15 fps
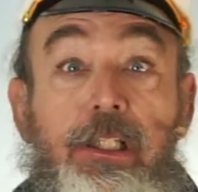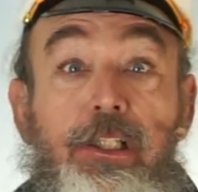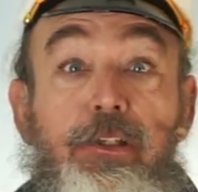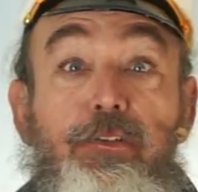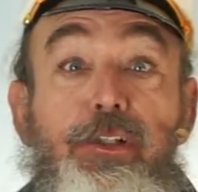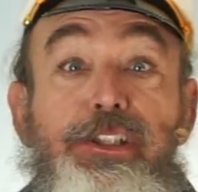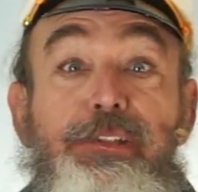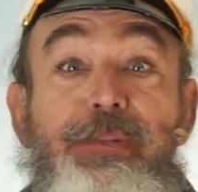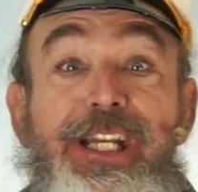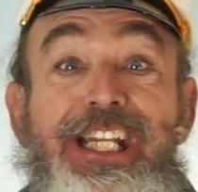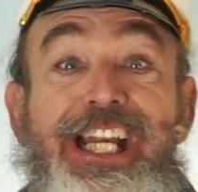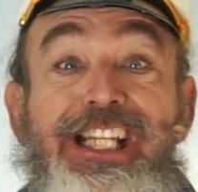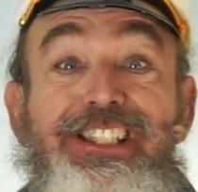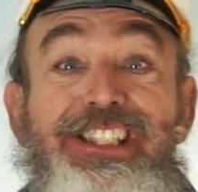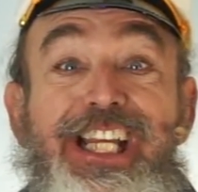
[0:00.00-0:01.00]
first
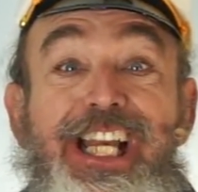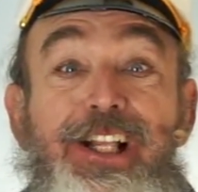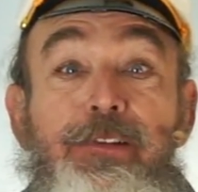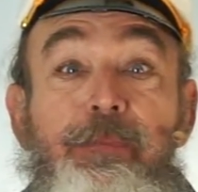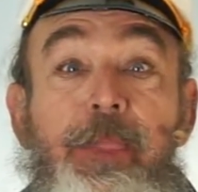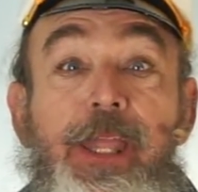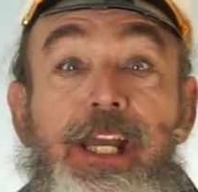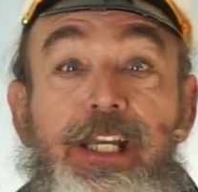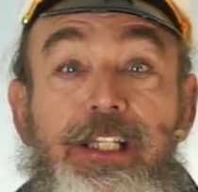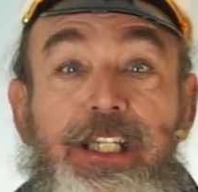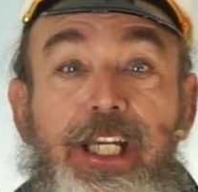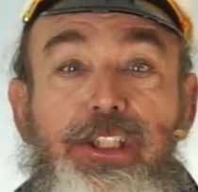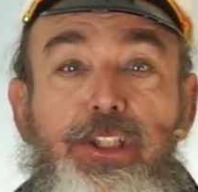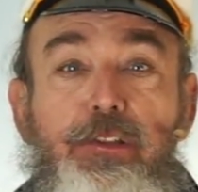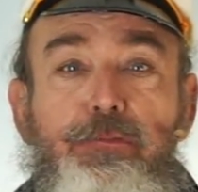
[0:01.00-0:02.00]
mate has the helm.
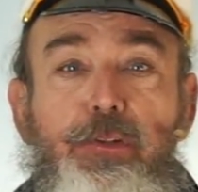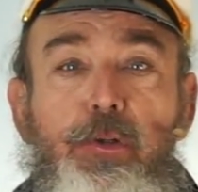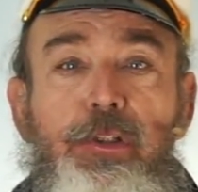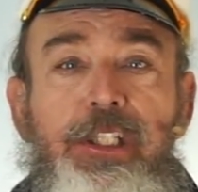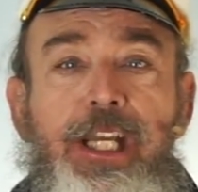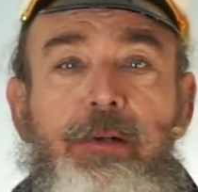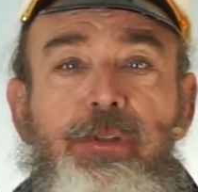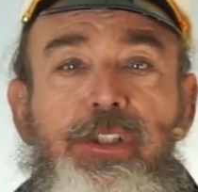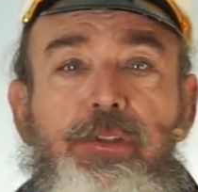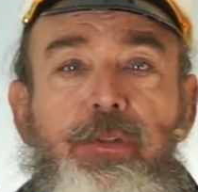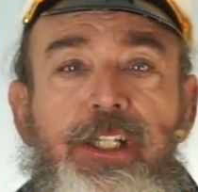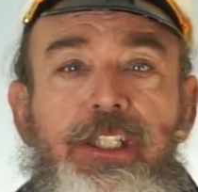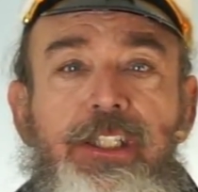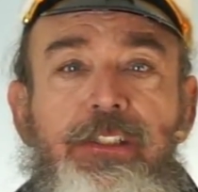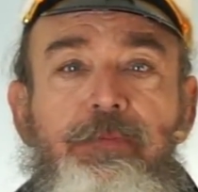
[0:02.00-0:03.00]
Get your phone cameras
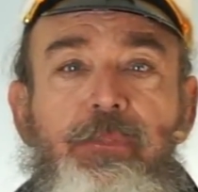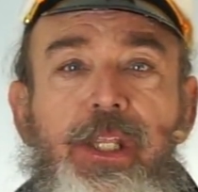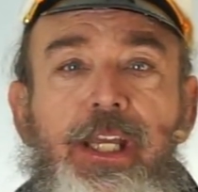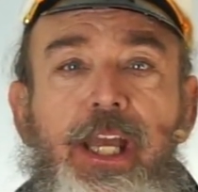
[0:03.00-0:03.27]
ready